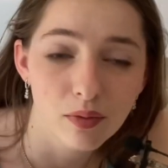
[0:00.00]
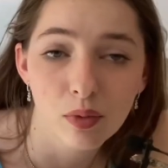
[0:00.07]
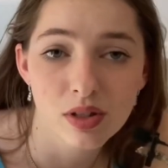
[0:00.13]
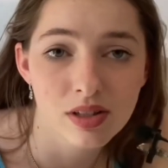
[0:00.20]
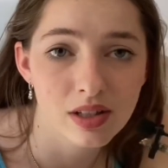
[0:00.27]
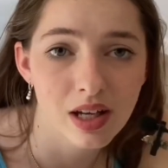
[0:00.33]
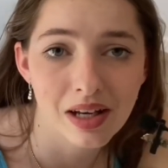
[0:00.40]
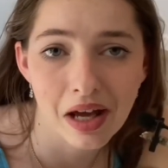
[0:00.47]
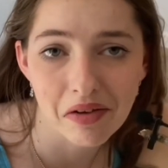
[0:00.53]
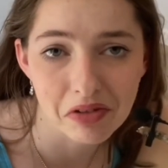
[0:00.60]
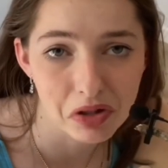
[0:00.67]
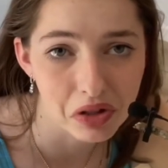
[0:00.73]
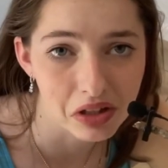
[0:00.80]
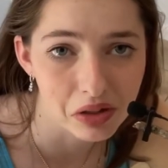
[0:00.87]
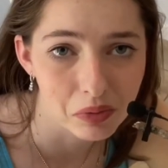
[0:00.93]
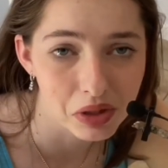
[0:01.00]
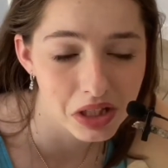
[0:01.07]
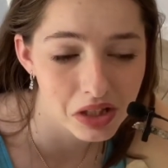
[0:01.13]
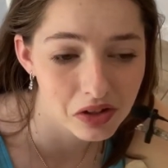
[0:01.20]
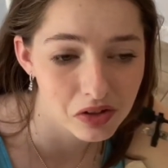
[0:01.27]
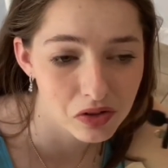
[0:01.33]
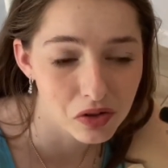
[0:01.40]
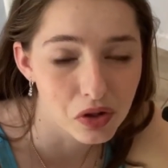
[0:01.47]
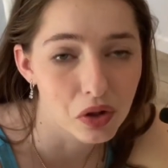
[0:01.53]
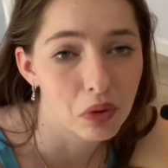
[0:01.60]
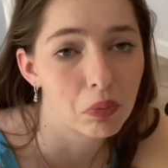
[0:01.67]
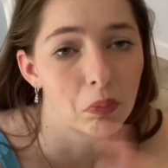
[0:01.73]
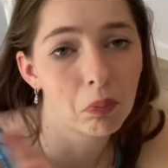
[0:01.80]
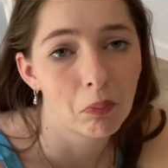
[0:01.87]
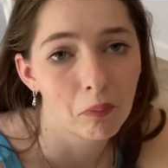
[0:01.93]
Once again, haven't tried that one either,
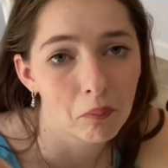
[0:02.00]
so